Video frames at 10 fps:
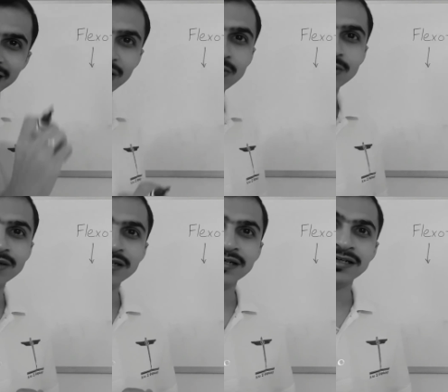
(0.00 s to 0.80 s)

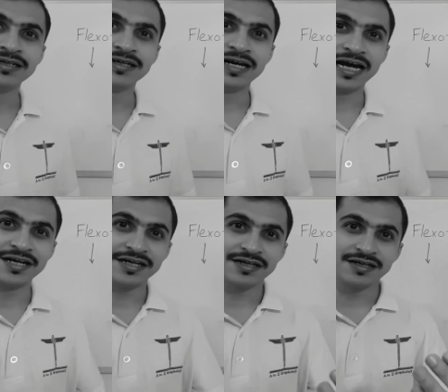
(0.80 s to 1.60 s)
down
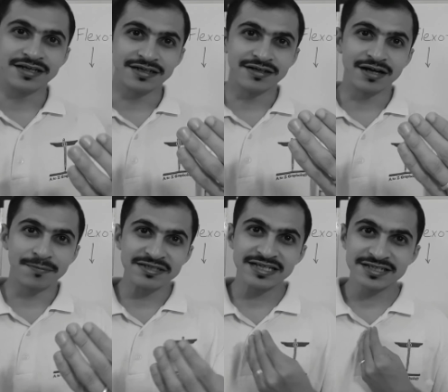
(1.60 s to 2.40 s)
and it
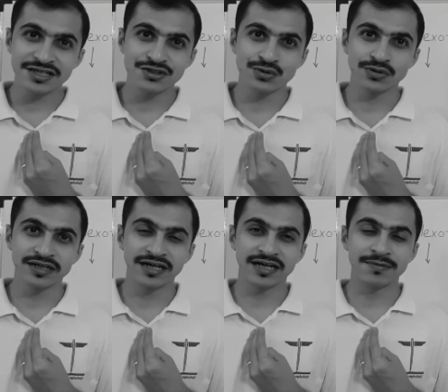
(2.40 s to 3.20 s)
represents a stroke
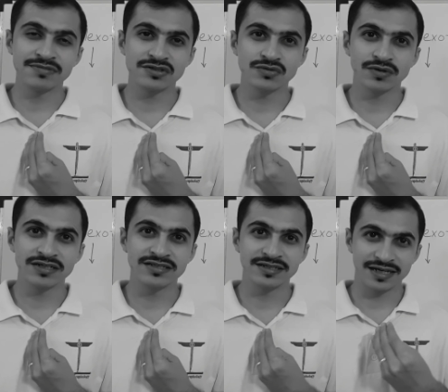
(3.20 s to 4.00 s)
that comes
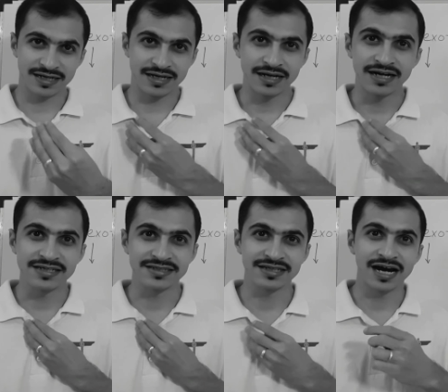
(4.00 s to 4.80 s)
towards
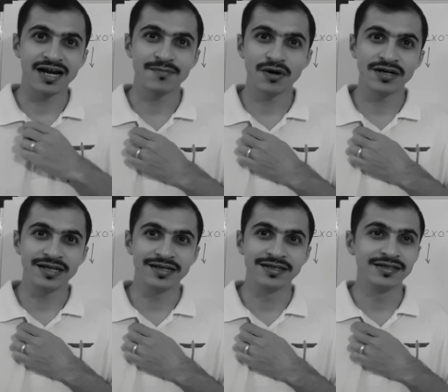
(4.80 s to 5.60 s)
us, our
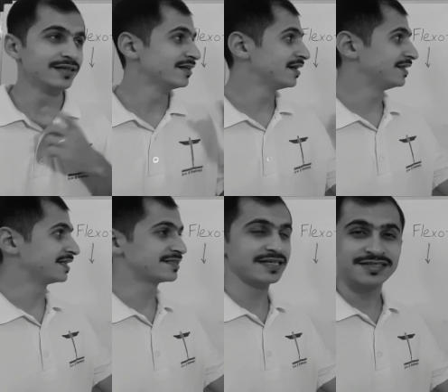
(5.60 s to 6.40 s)
body. An
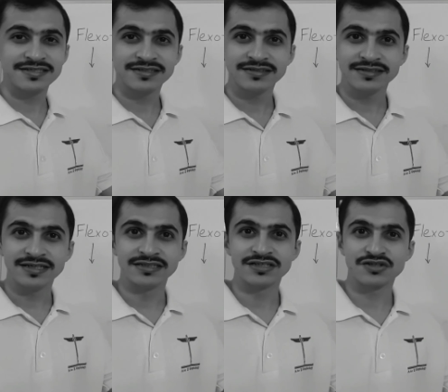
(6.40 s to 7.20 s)
extensor
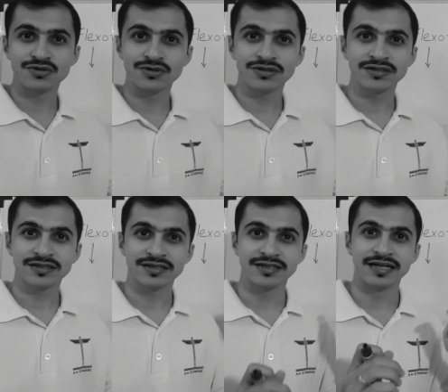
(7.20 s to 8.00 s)
is a stroke
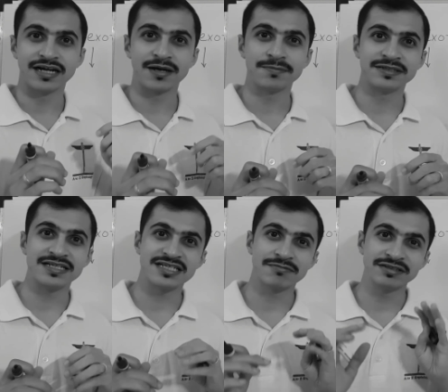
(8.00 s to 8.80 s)
that
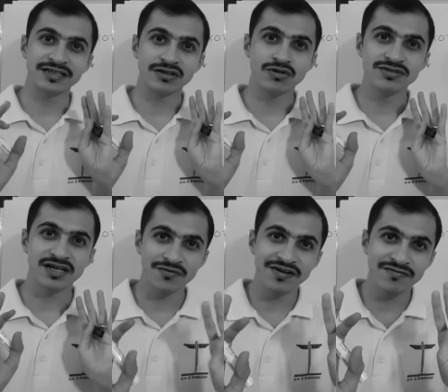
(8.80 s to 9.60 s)
represents something that goes
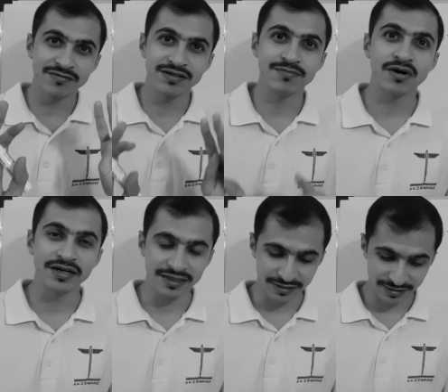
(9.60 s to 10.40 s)
away from the body.